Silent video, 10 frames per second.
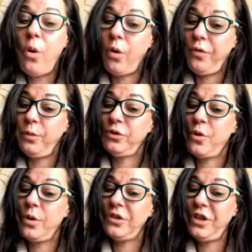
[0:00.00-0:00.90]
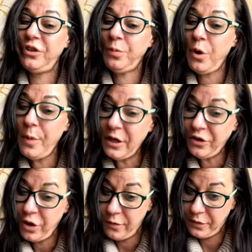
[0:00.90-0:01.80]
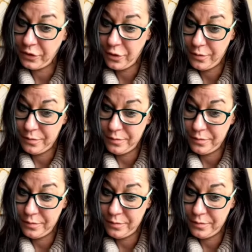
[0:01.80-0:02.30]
or if it was going to see his probation officer.